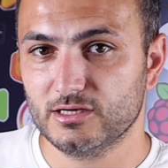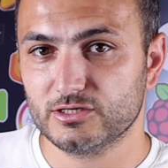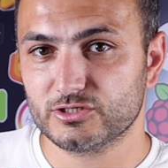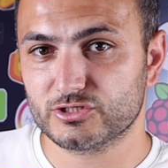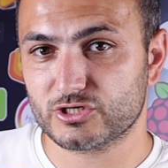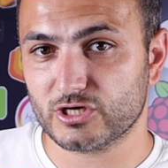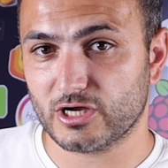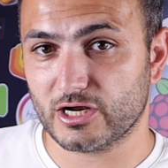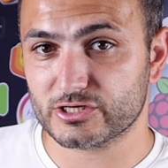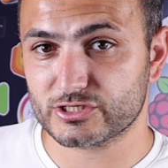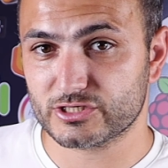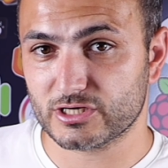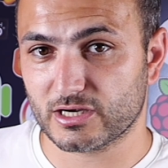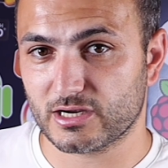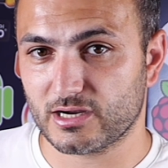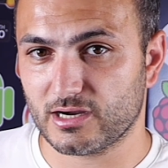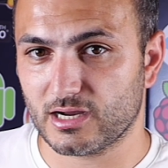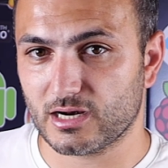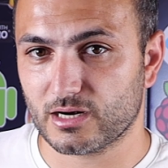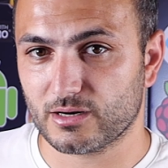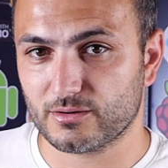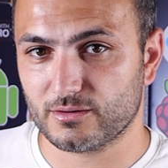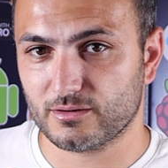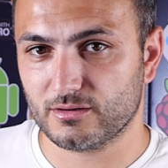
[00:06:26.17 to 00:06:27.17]
charge the
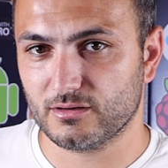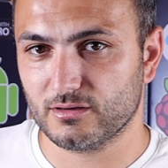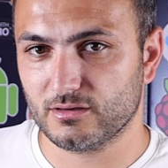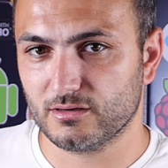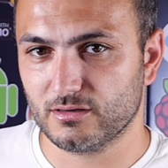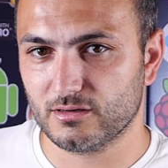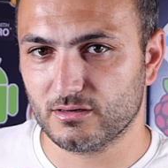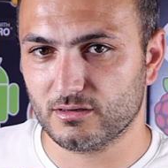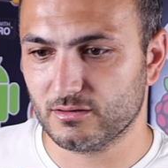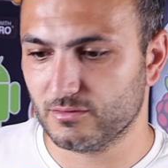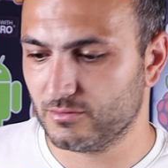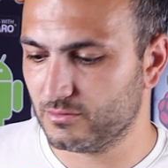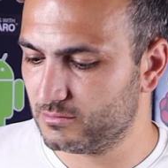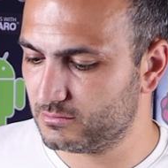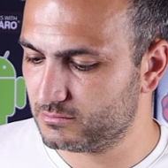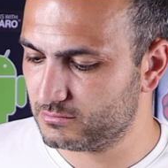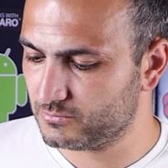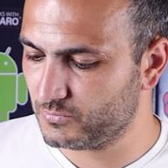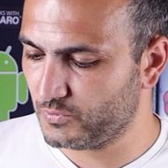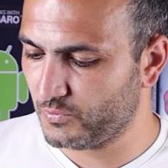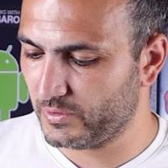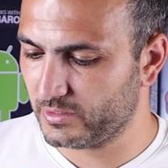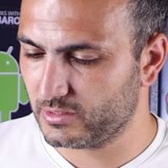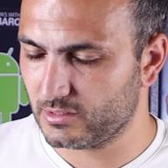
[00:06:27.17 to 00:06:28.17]
car
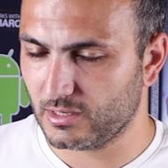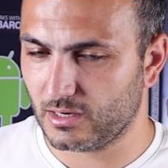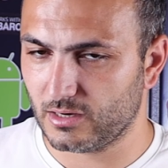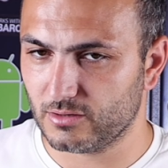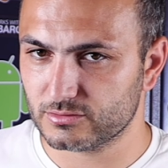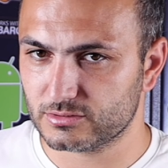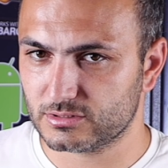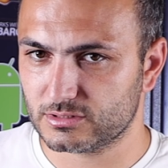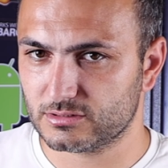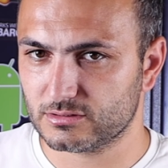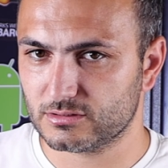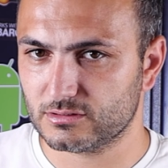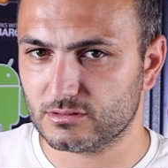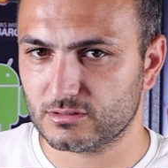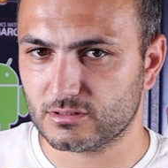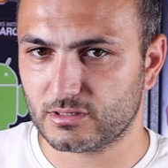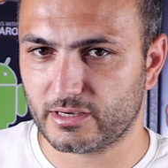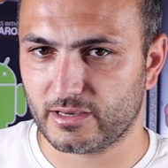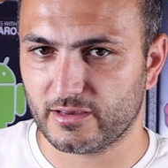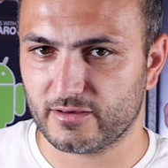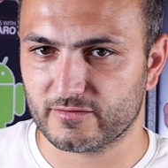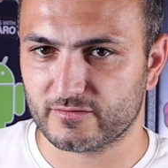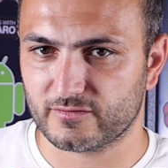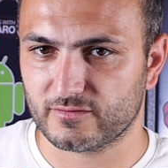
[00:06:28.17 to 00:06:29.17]
without
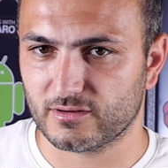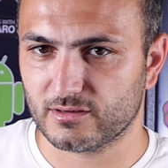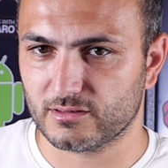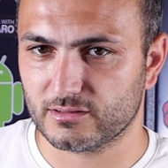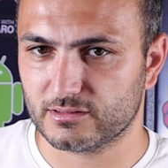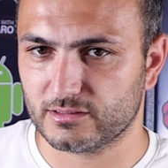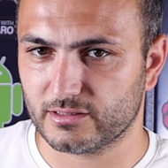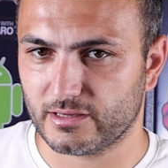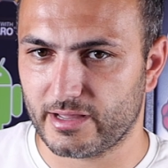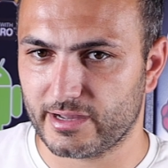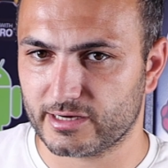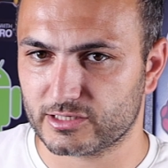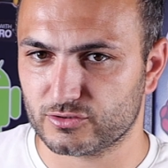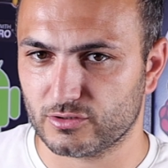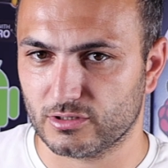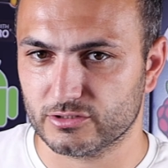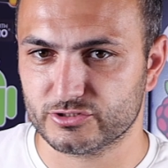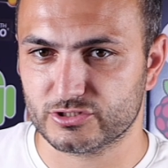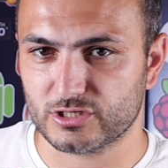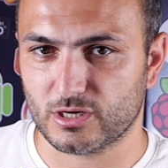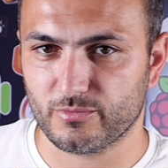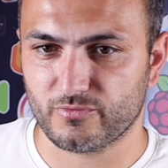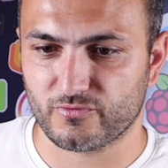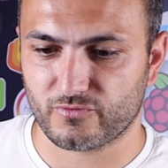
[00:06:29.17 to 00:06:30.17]
cancel the actual
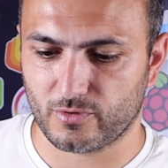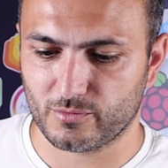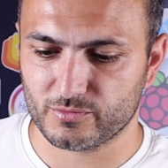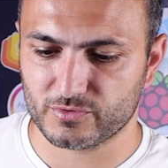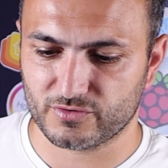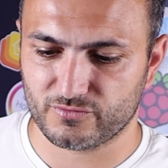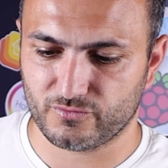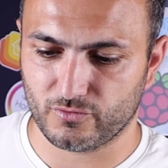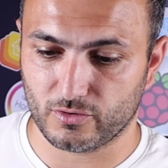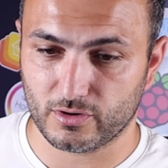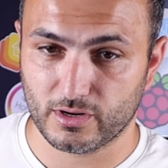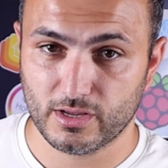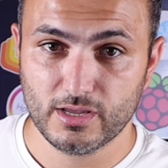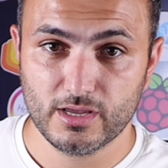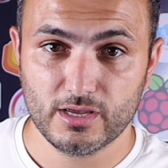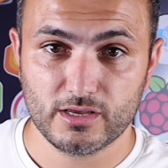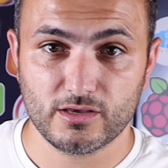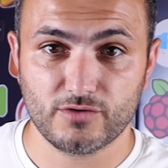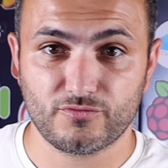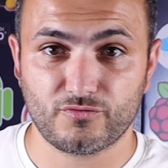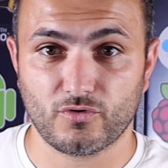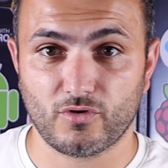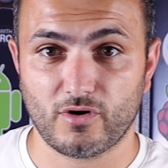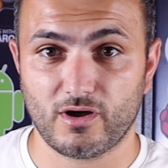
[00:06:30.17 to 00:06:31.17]
job from the phone.
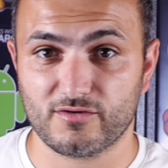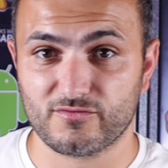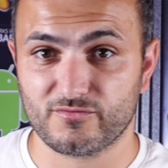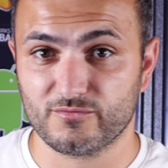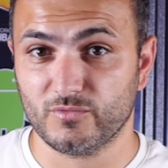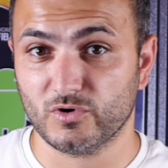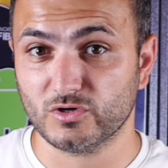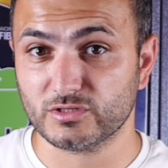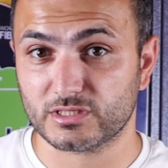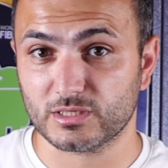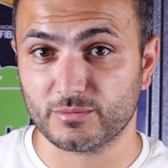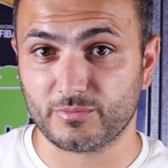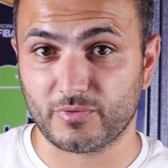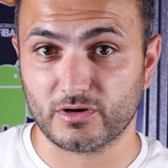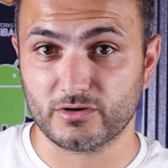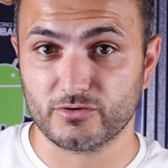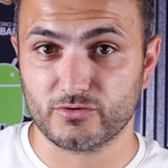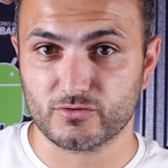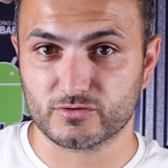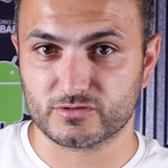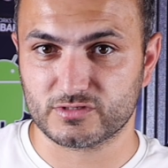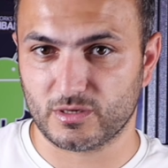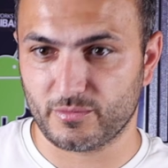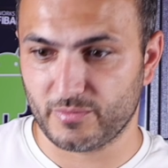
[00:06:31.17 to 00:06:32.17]
If you have multiple
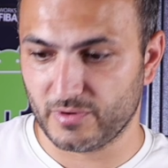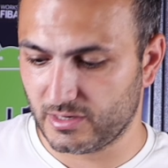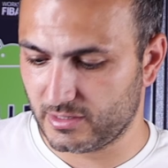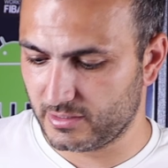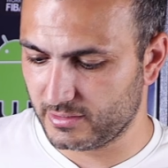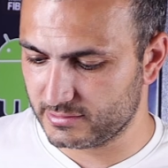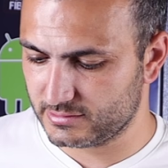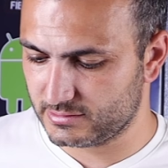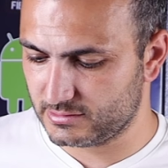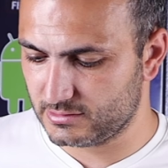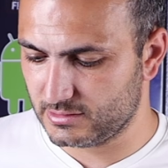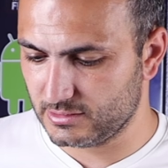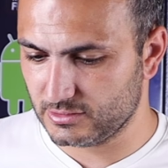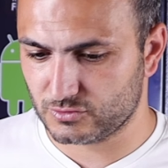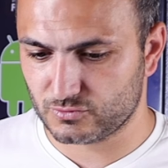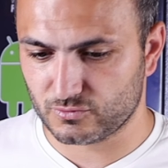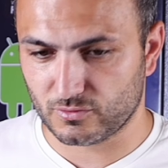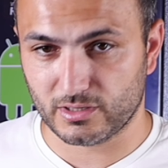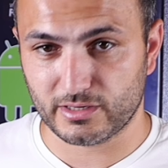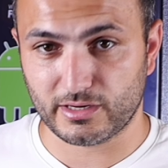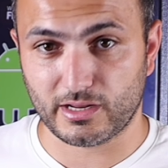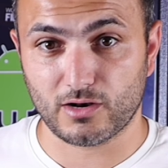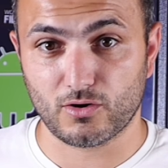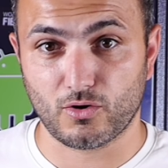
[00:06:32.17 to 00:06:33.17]
user, because this
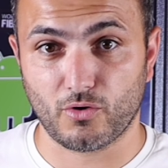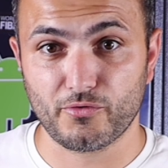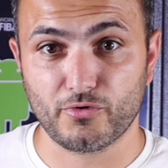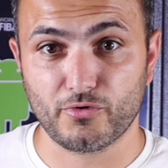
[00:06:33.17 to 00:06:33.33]
one allow